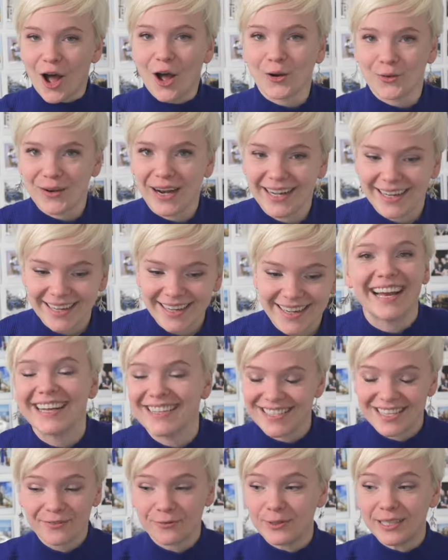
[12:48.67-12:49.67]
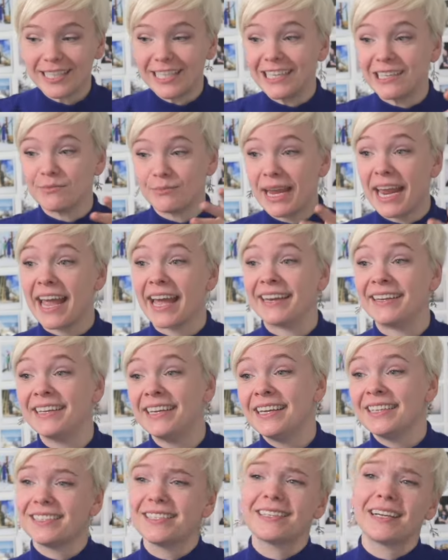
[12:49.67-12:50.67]
already, as if we need a man
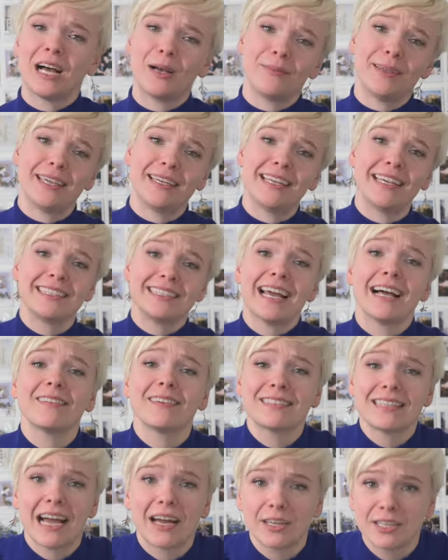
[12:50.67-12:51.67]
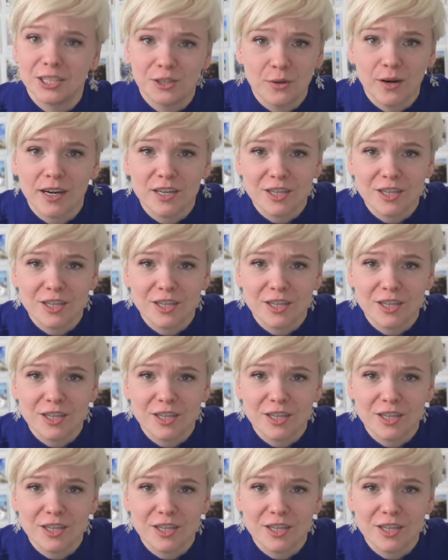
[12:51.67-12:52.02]
to come in and tell us how to do our